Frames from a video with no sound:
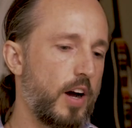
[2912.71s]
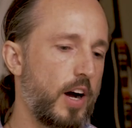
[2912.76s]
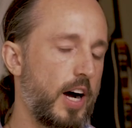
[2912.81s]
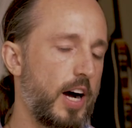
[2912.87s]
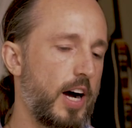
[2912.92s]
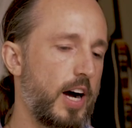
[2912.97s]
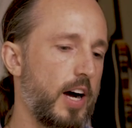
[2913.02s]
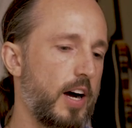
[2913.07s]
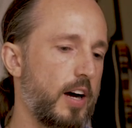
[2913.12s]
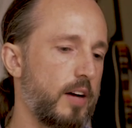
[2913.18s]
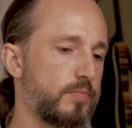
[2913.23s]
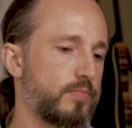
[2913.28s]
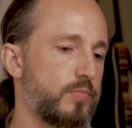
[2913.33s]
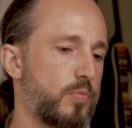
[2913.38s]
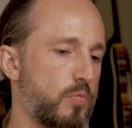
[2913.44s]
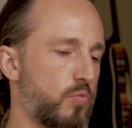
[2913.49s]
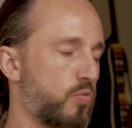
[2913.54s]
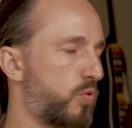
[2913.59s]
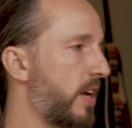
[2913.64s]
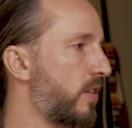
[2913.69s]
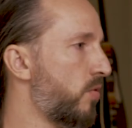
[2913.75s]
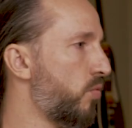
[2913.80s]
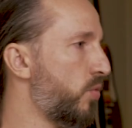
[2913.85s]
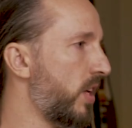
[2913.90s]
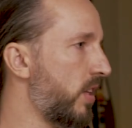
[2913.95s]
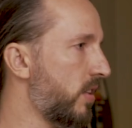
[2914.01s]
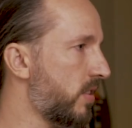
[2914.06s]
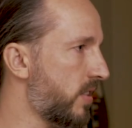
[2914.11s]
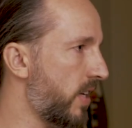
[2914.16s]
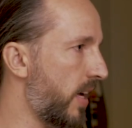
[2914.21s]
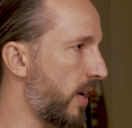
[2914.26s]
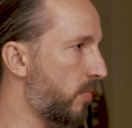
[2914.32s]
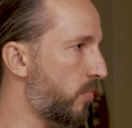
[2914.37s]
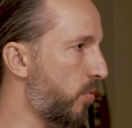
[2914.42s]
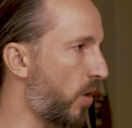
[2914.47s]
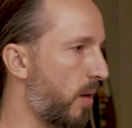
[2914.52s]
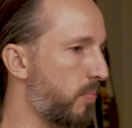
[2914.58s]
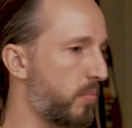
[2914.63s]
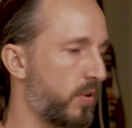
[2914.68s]
uh, rent real estate
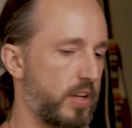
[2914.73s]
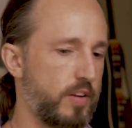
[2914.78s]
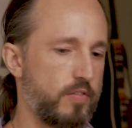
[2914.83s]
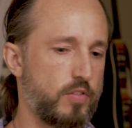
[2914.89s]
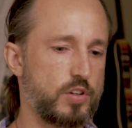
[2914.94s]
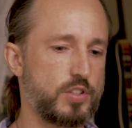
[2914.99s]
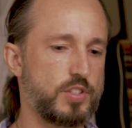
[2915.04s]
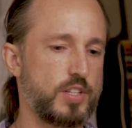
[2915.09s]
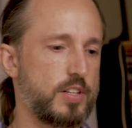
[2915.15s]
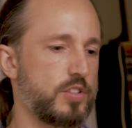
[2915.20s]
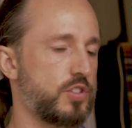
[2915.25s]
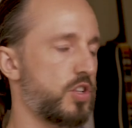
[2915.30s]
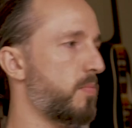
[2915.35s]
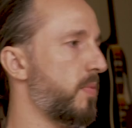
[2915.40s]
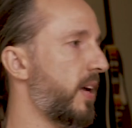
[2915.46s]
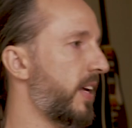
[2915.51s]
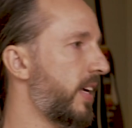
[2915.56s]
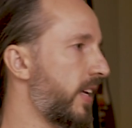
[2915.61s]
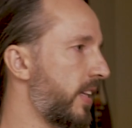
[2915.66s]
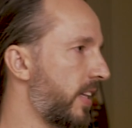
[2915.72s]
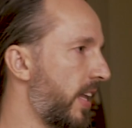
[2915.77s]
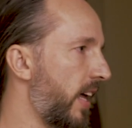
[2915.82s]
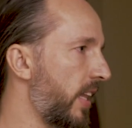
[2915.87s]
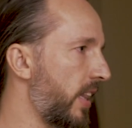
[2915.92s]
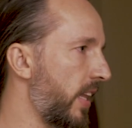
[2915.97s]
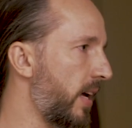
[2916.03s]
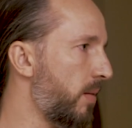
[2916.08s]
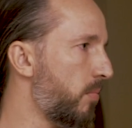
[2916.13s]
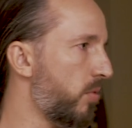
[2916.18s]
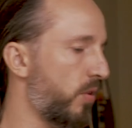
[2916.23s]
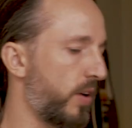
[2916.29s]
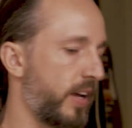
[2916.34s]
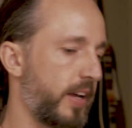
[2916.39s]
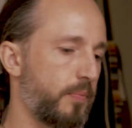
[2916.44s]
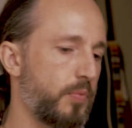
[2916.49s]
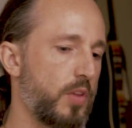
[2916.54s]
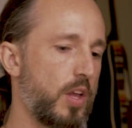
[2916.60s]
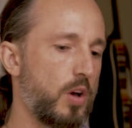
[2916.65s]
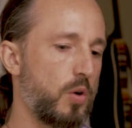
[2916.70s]
property versus you're making that laboring.